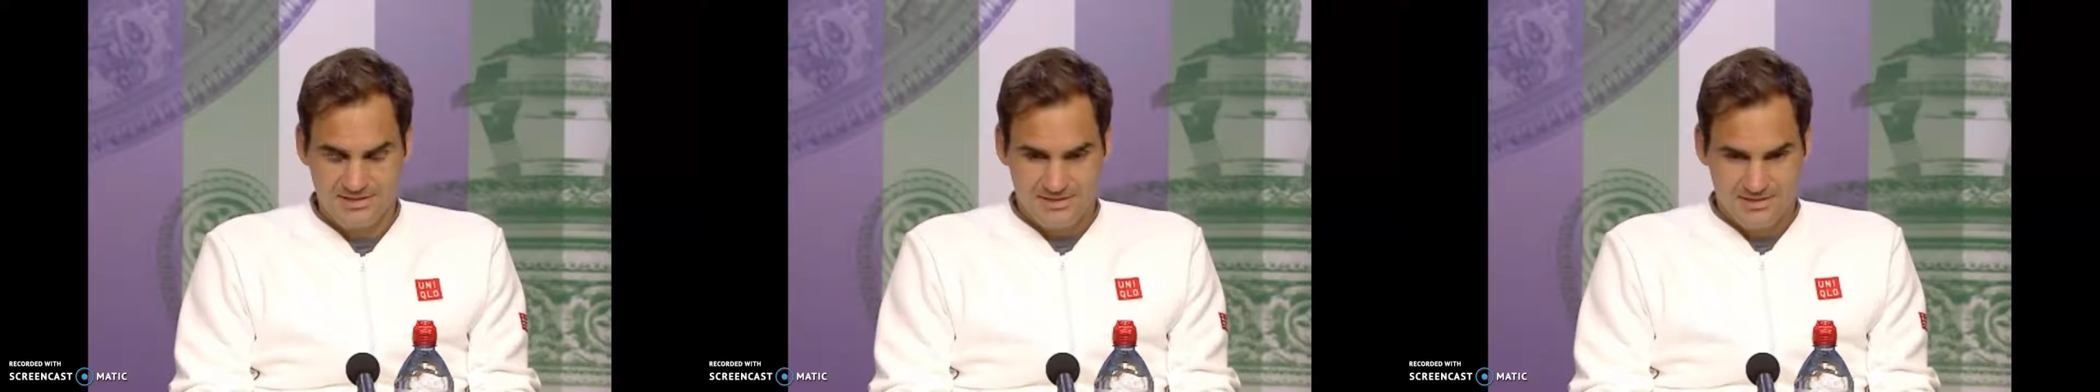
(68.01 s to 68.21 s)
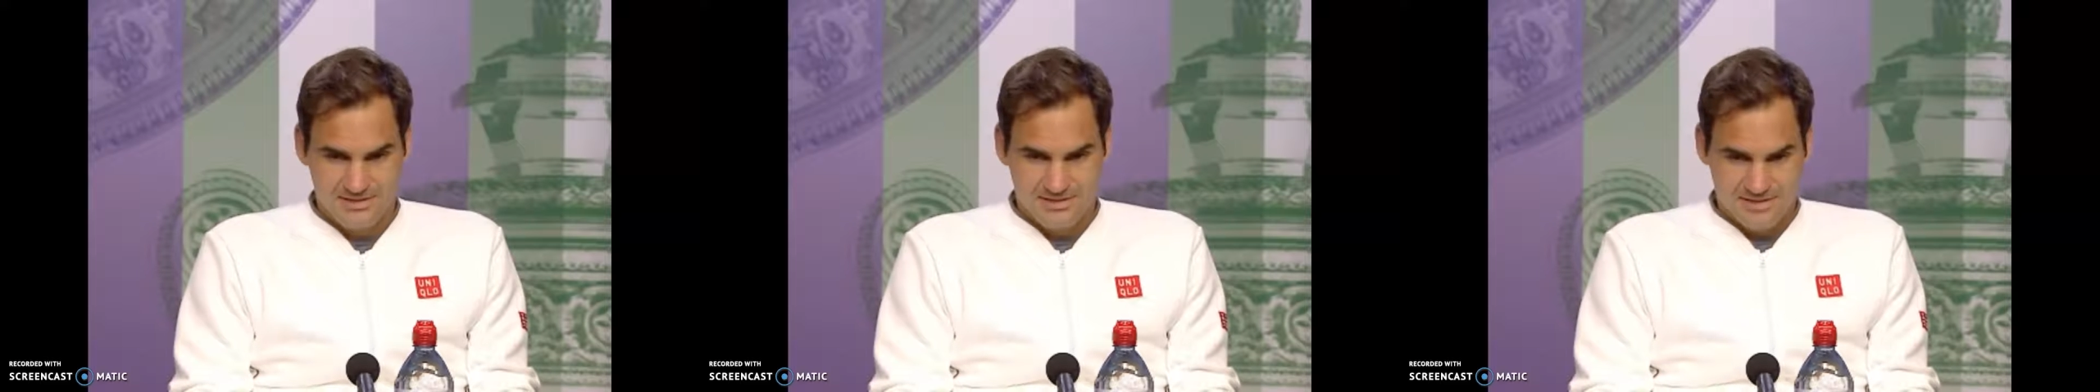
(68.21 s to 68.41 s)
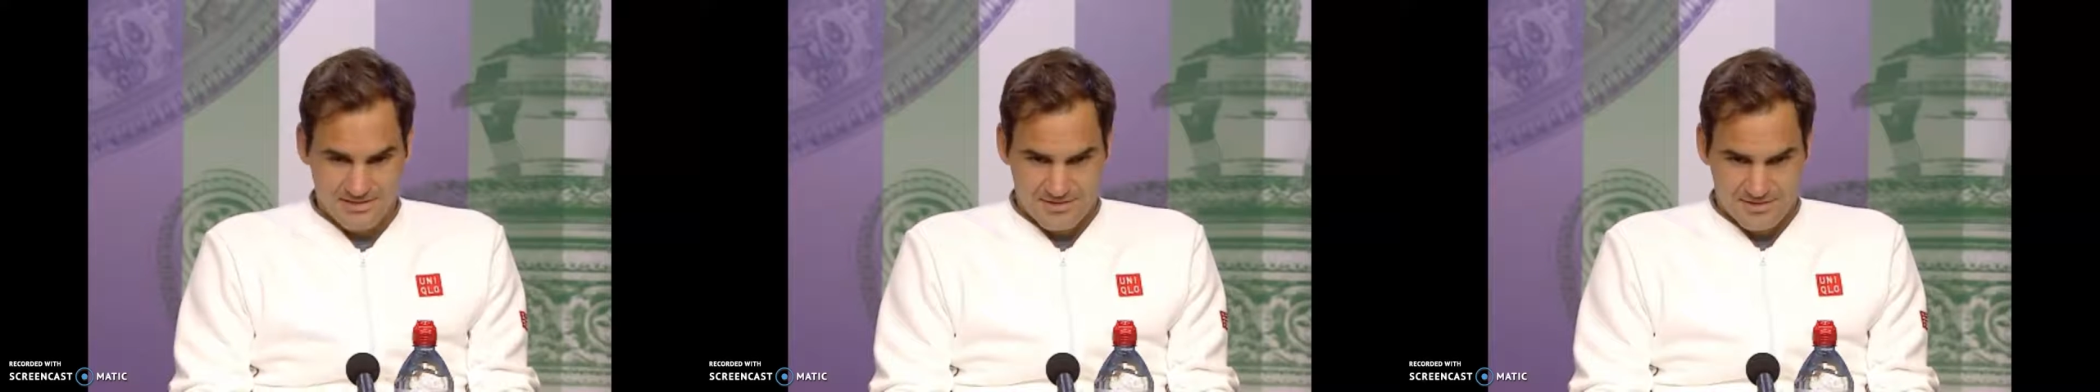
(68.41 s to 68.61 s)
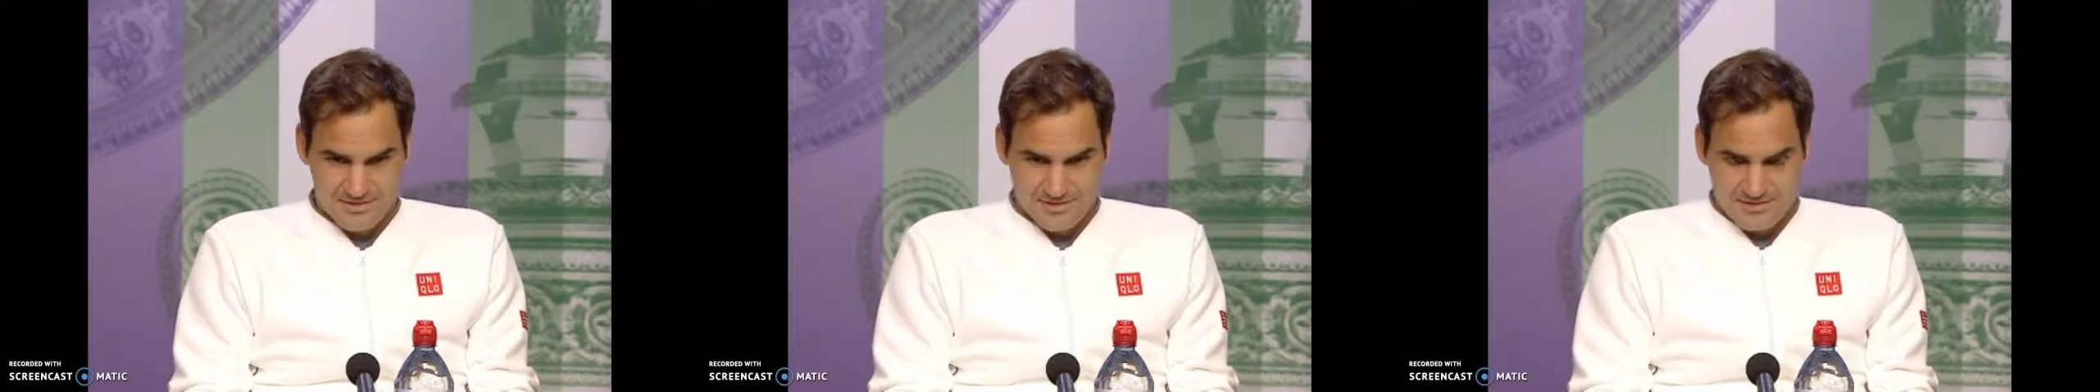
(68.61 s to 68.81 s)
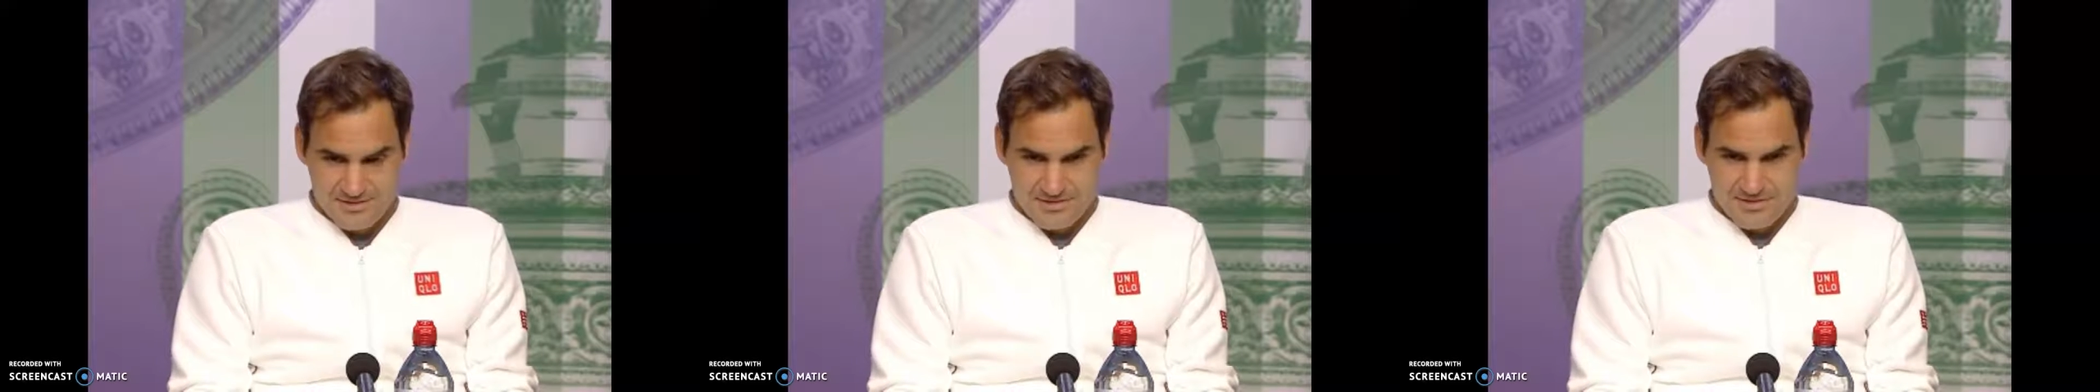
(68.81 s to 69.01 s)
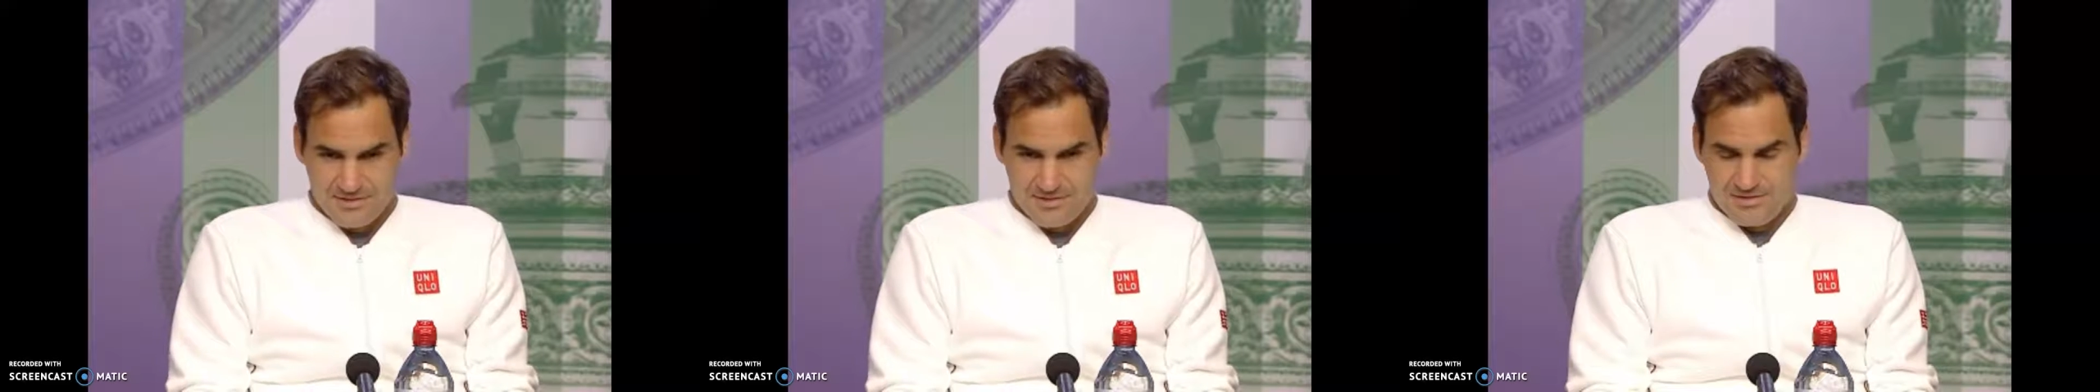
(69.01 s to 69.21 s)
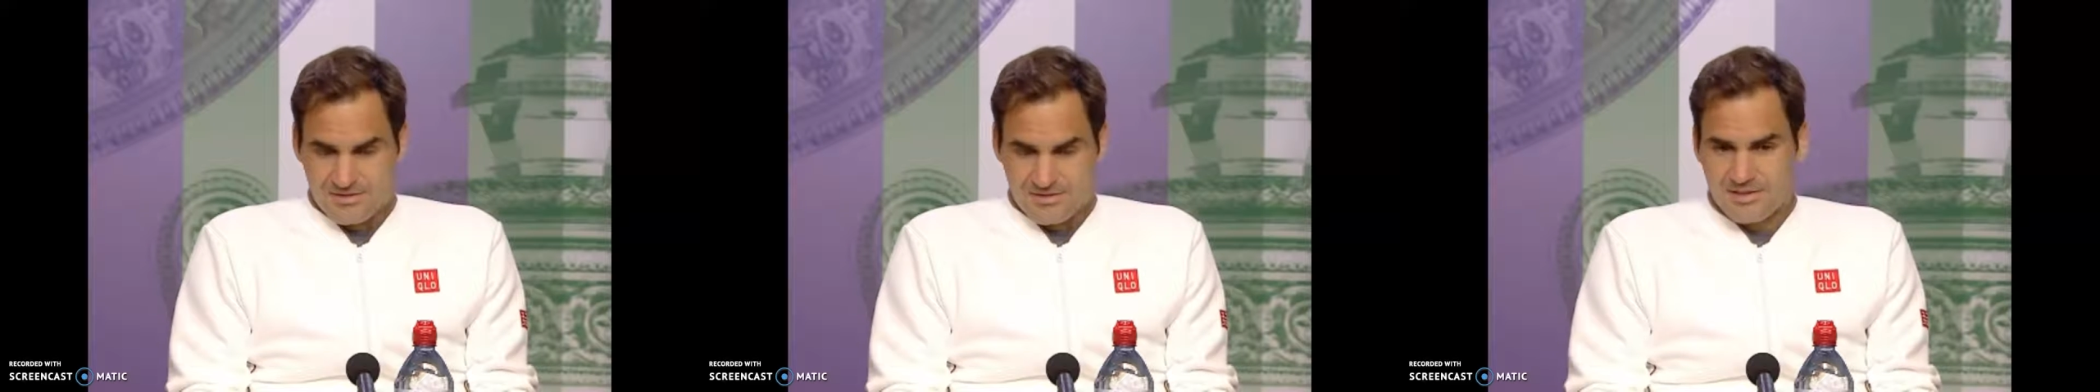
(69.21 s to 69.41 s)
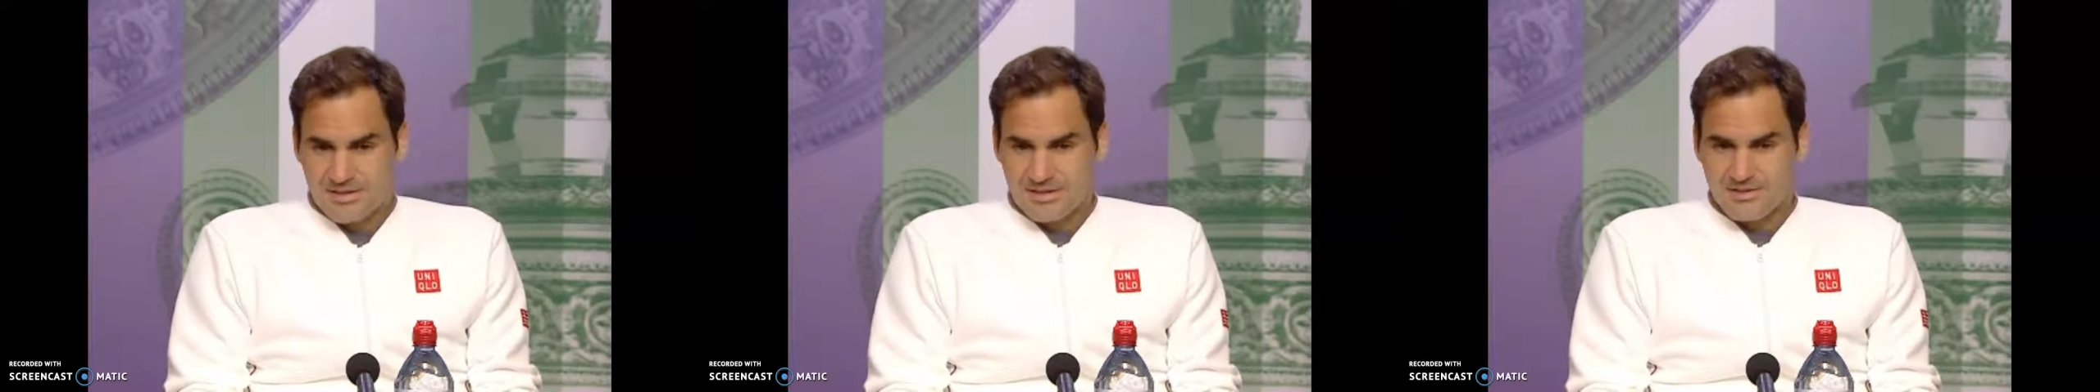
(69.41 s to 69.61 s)
he looks around at the
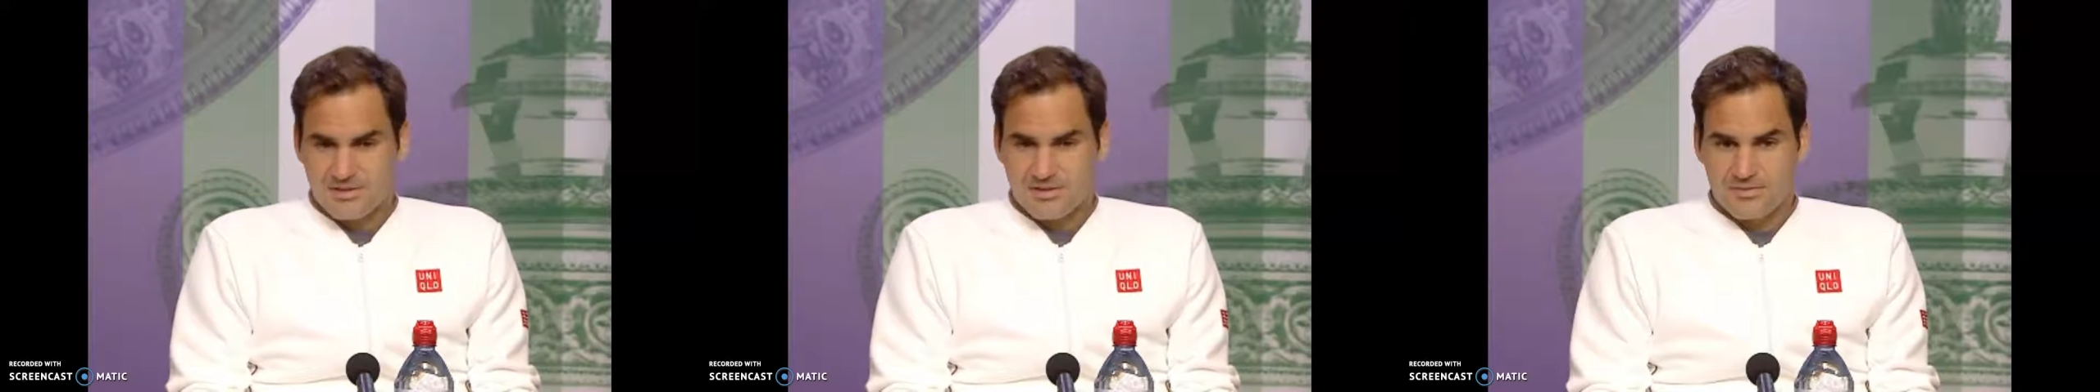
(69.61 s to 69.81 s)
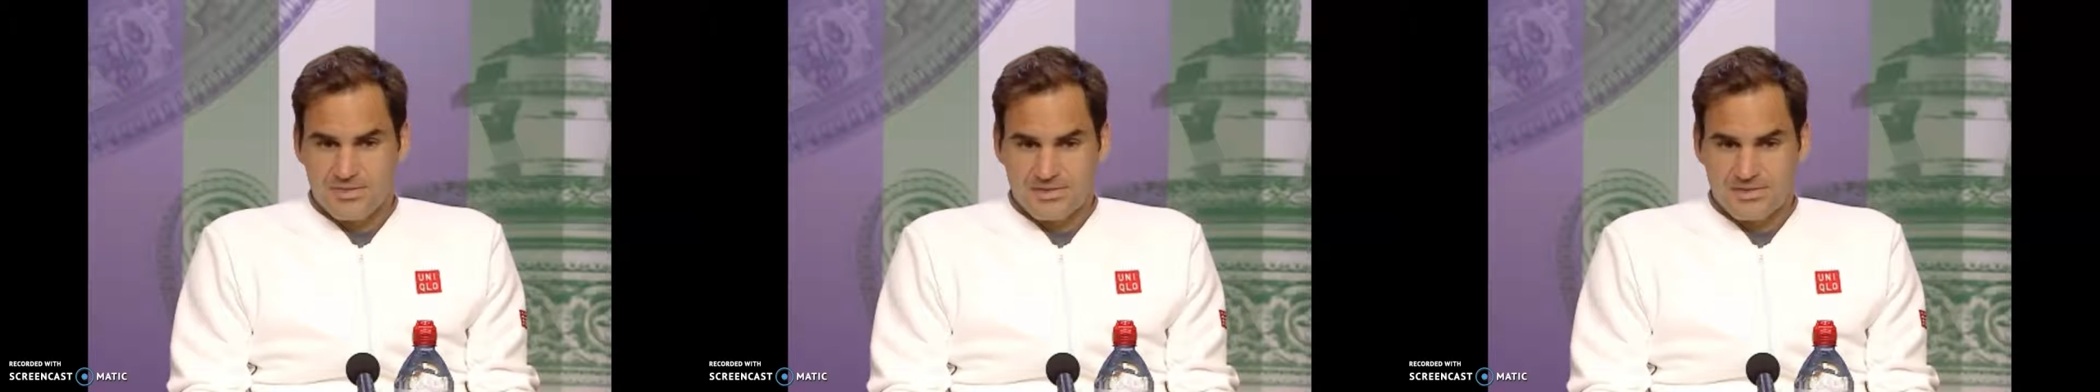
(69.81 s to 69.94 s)
crowd